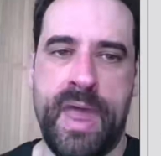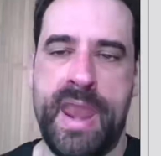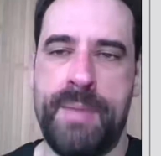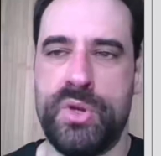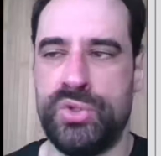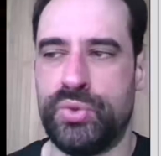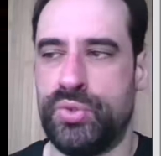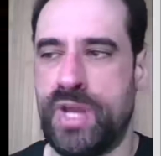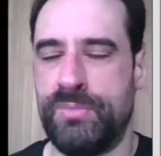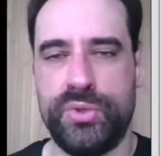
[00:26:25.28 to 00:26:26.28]
And I'm going to
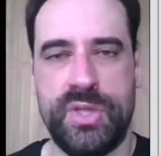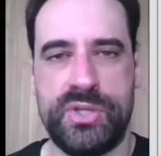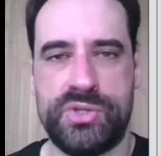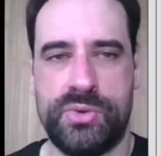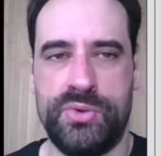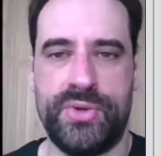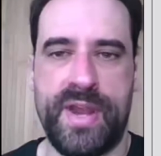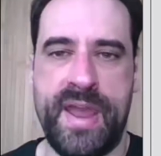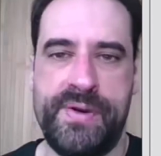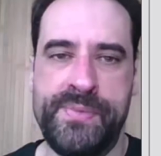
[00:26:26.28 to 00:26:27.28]
jump to the solution
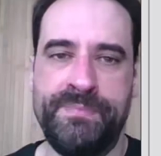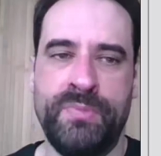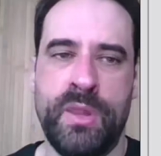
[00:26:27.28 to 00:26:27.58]
now.